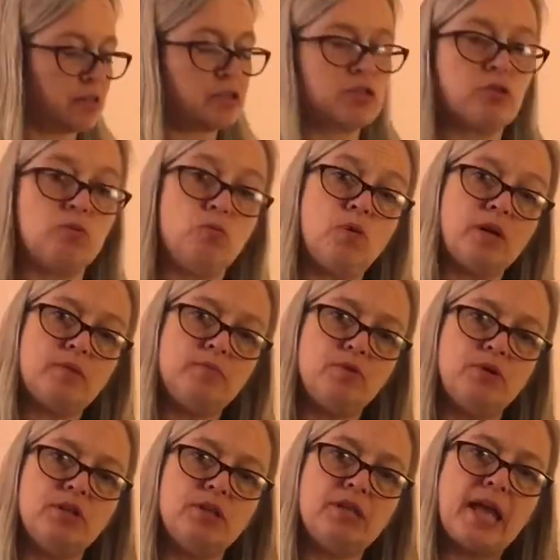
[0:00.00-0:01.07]
So you want to
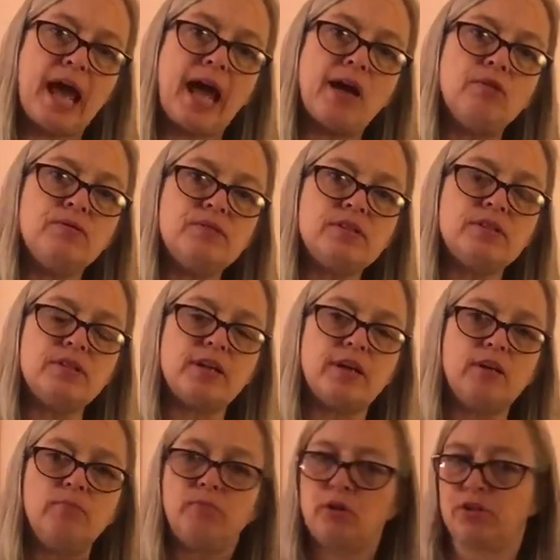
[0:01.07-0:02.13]
put nouns in
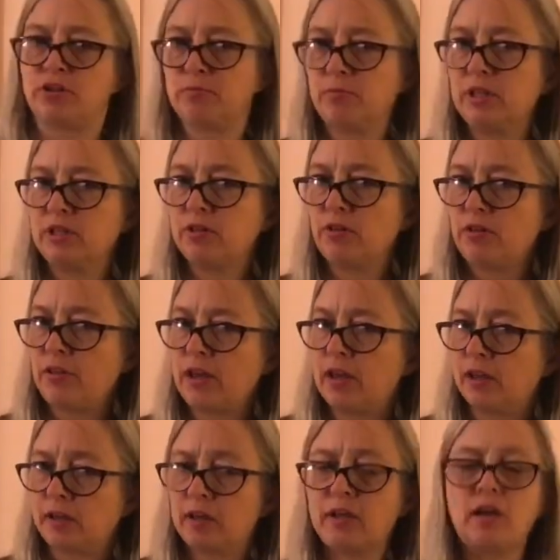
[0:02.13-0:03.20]
there, person, place, or
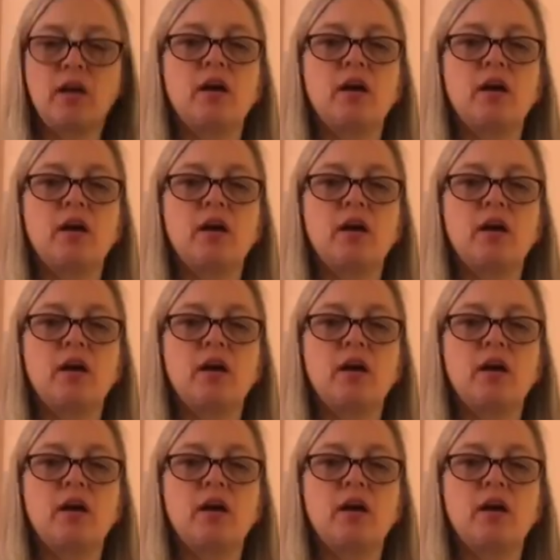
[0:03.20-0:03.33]
thing,